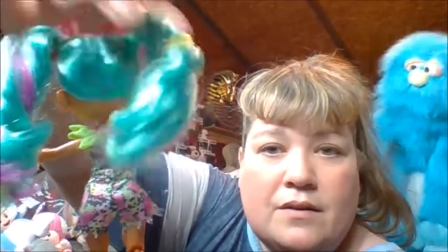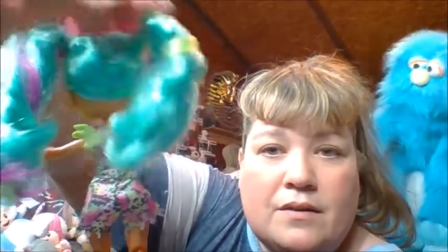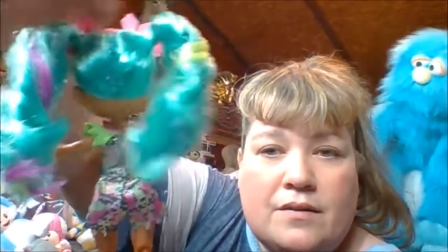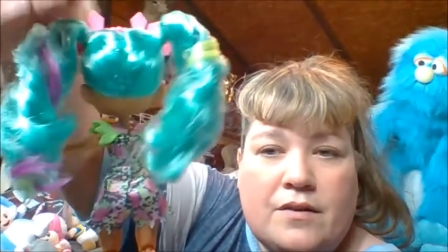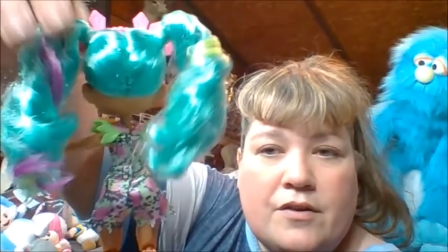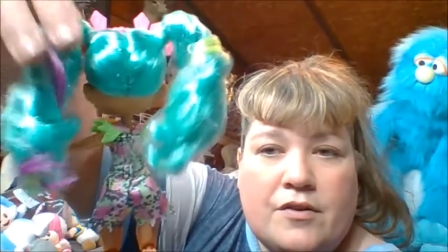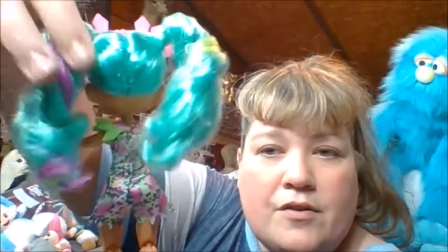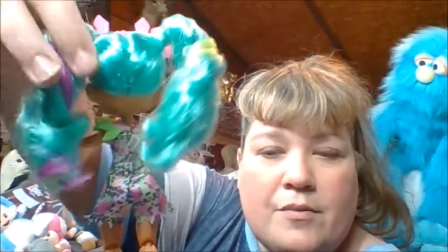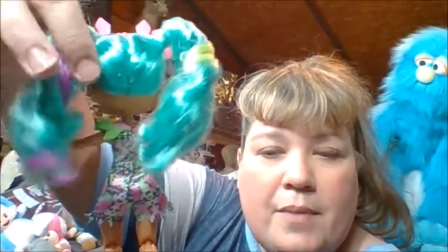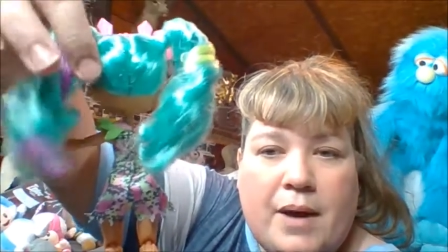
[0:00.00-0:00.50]

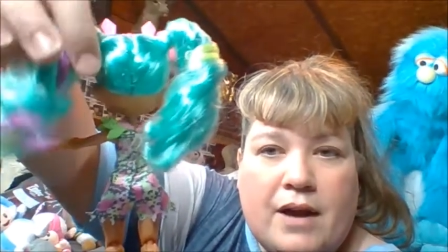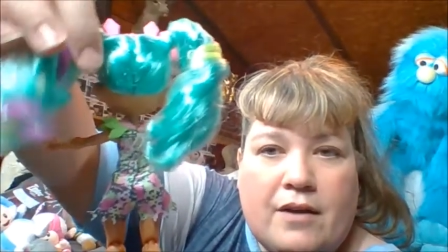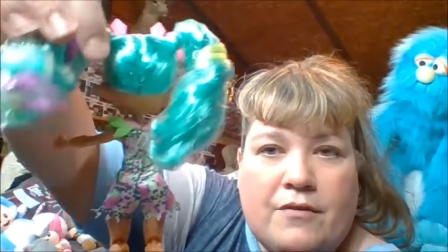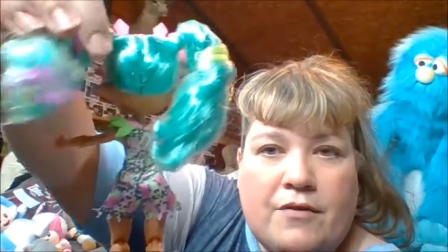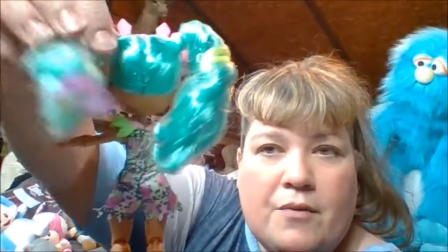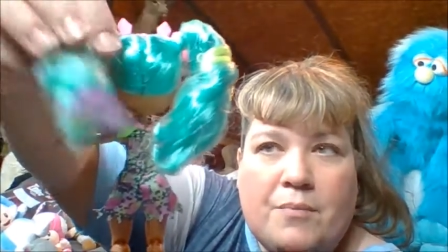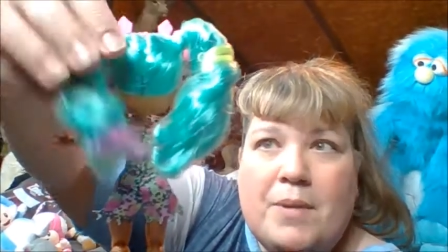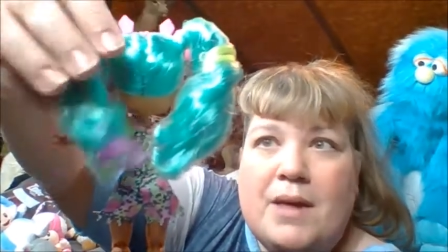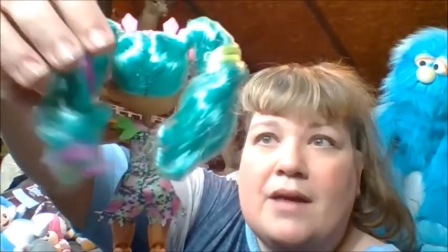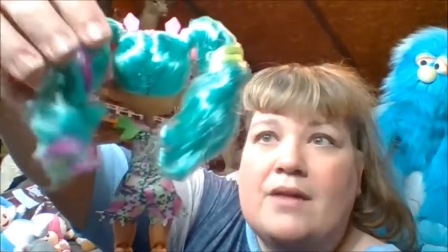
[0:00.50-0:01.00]
there's the back of
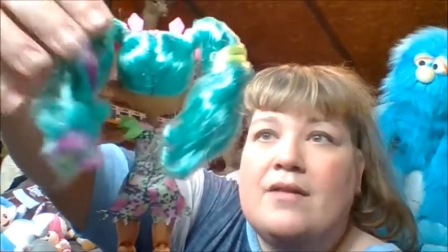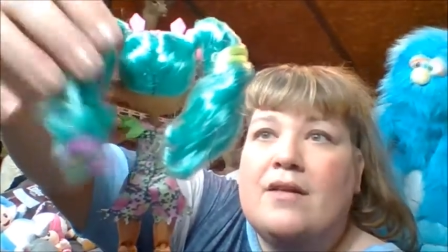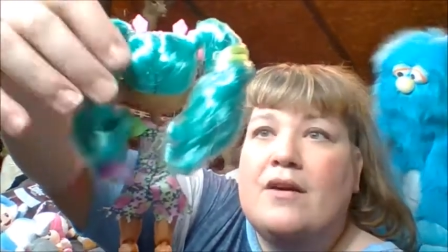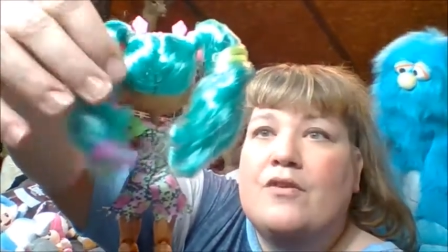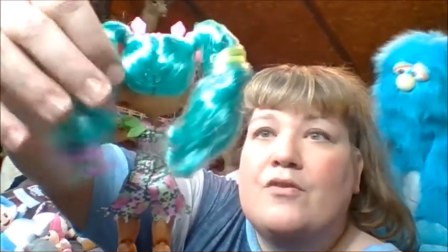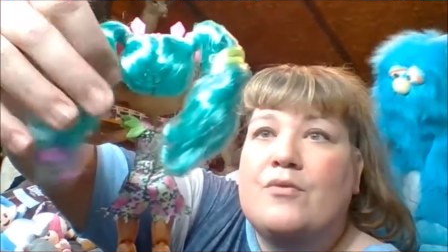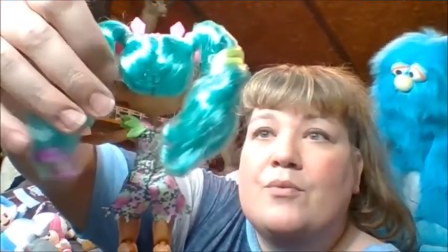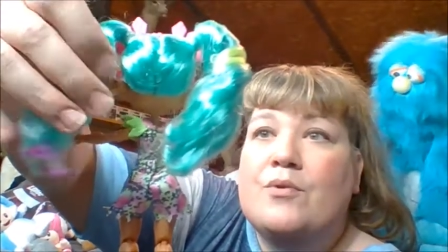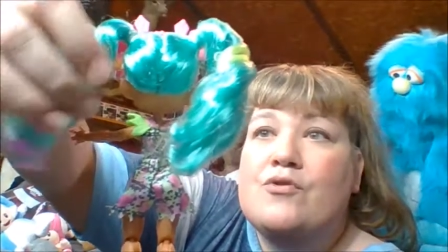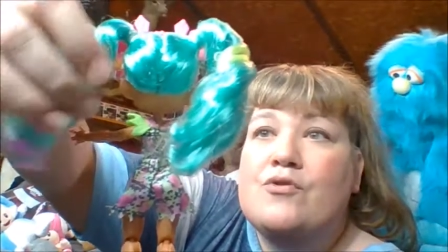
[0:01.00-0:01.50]
her
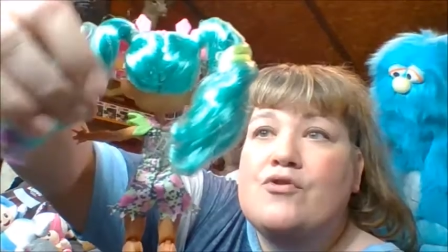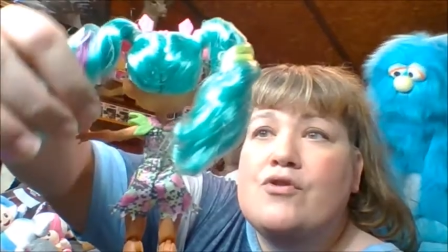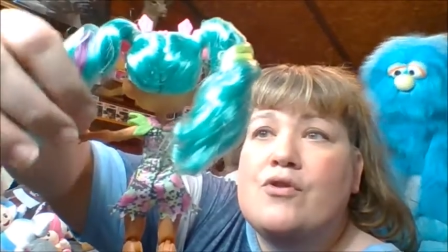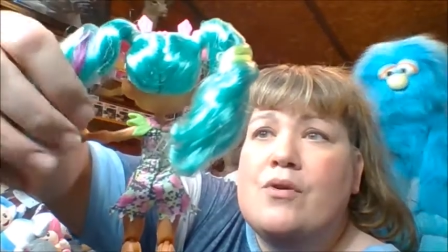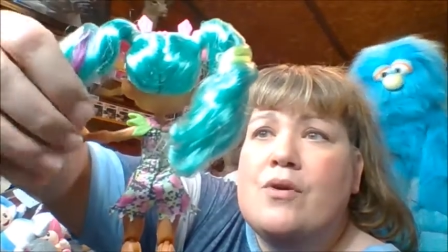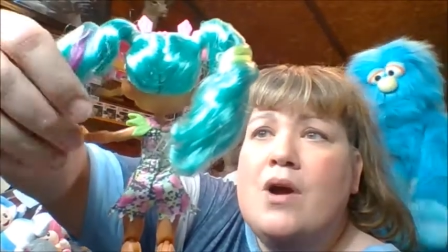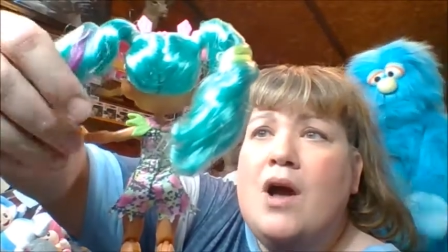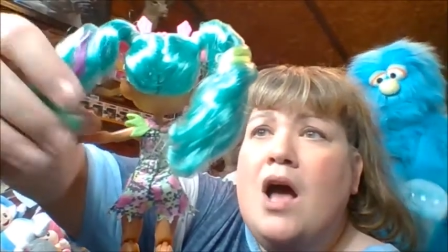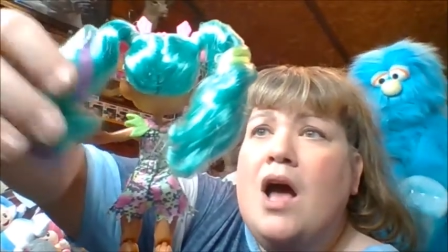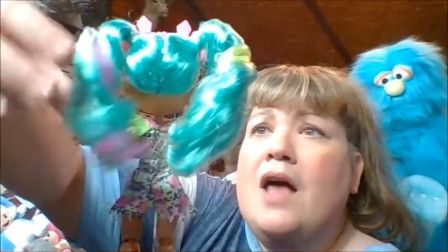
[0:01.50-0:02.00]
pigtails, which
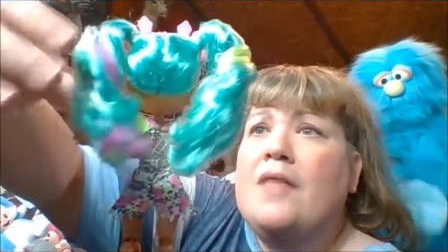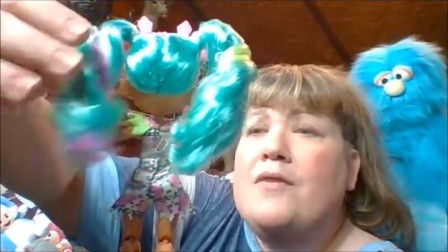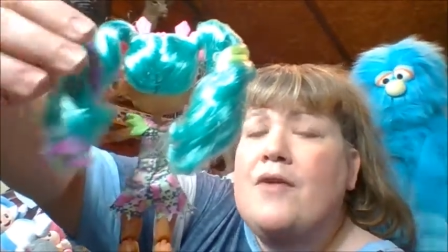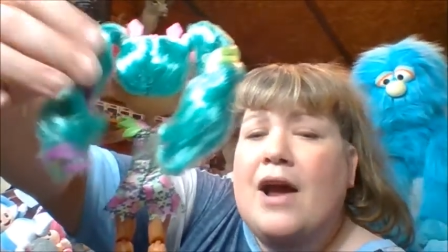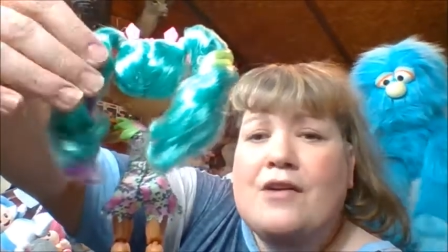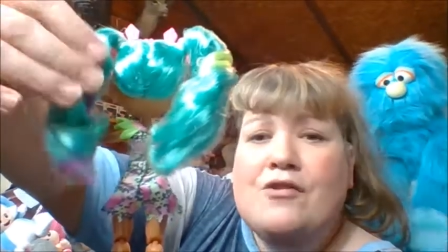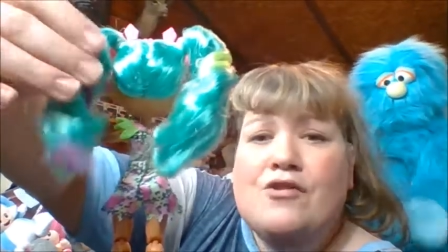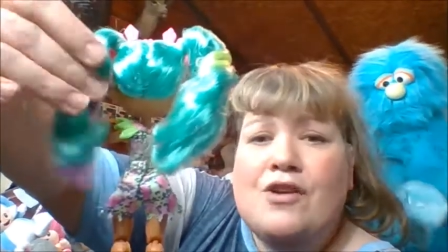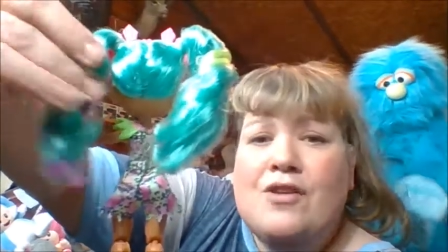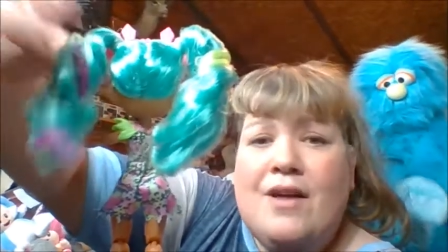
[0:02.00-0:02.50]
are, they're
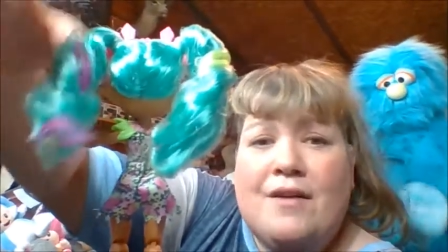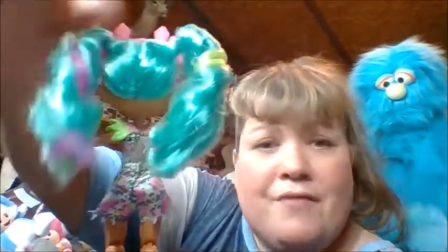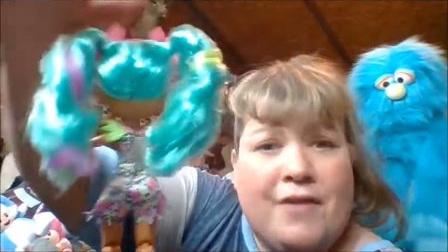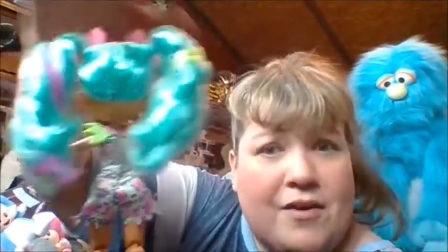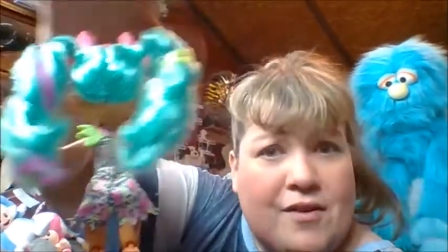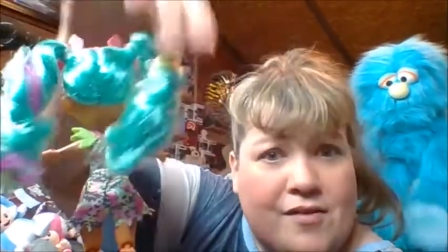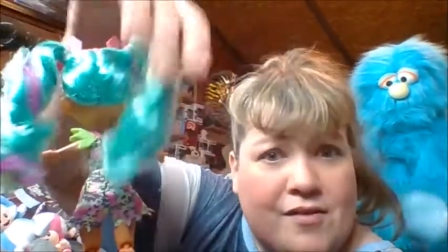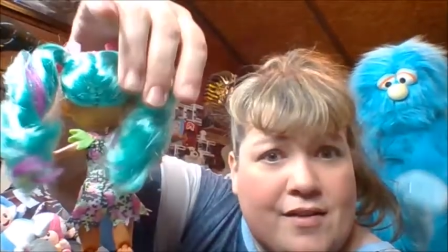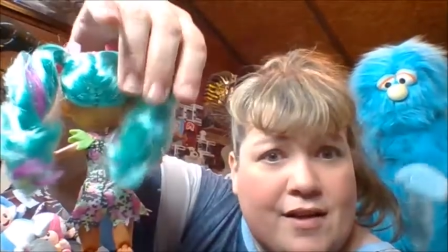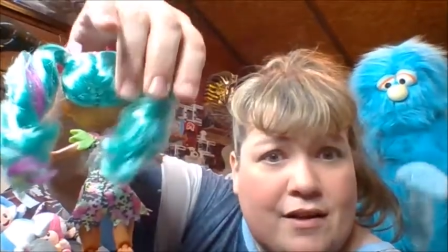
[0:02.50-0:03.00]
actually not
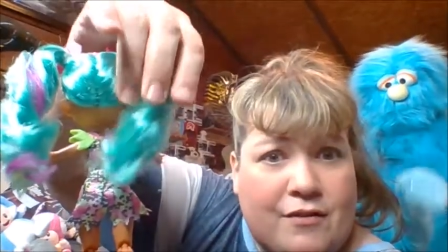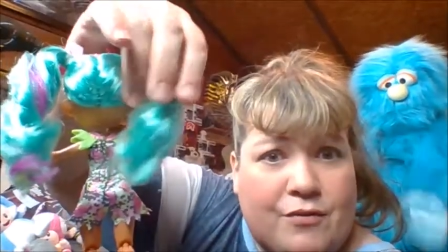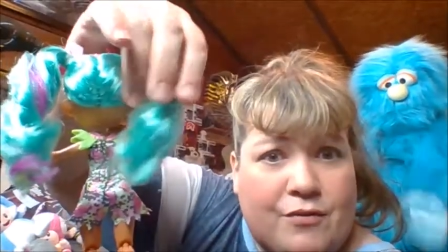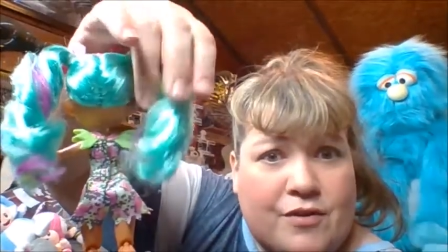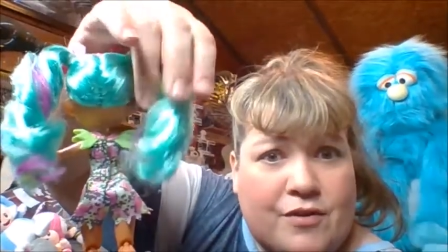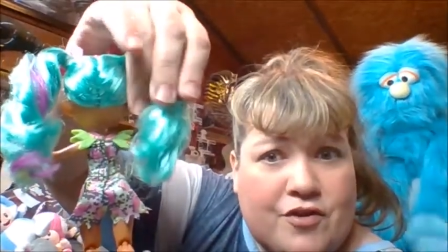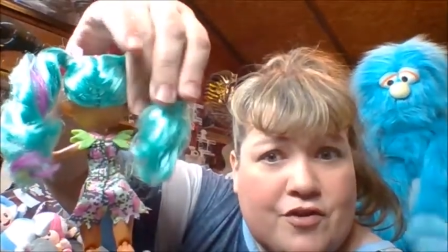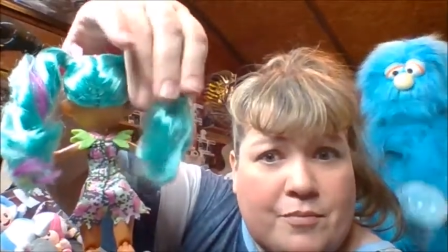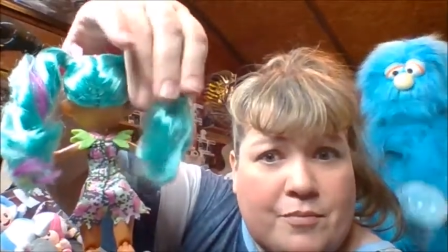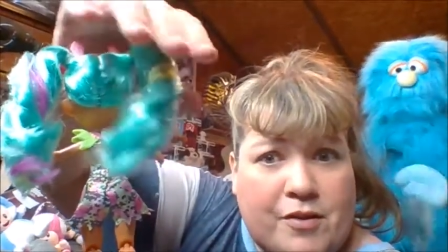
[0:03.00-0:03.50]
very stiff,
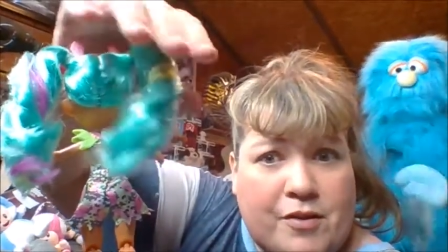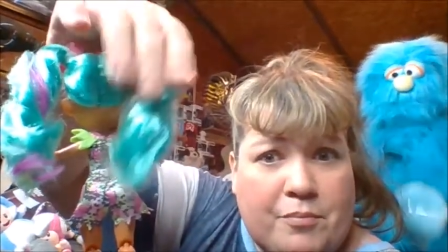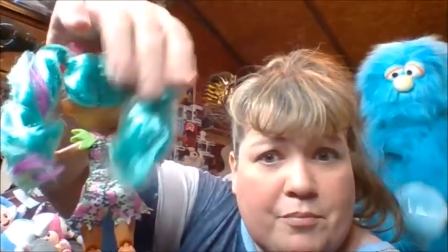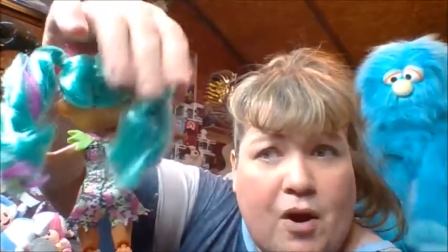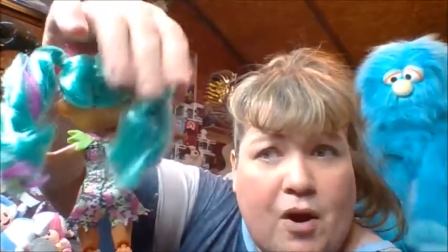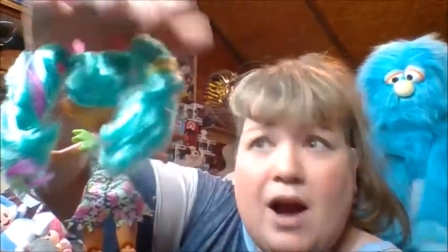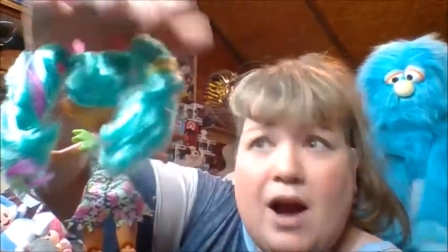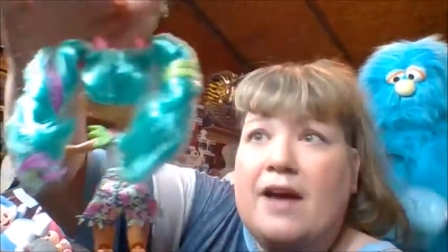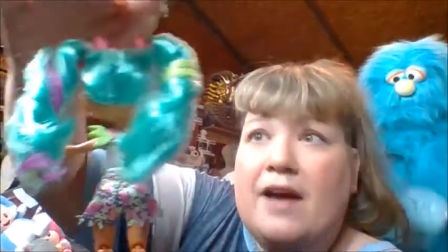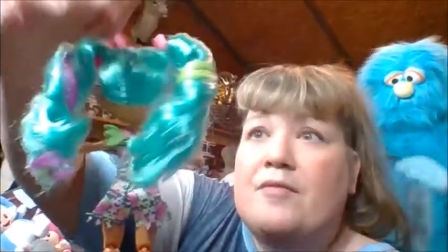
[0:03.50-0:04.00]
which I'm
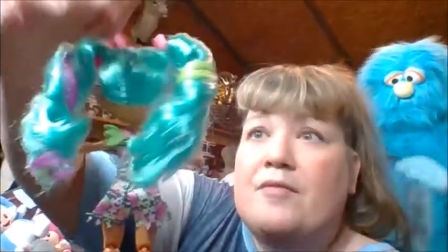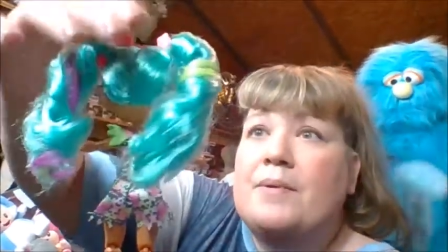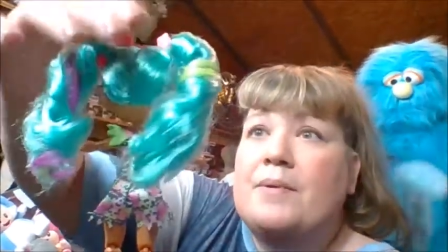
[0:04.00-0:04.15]
surprised.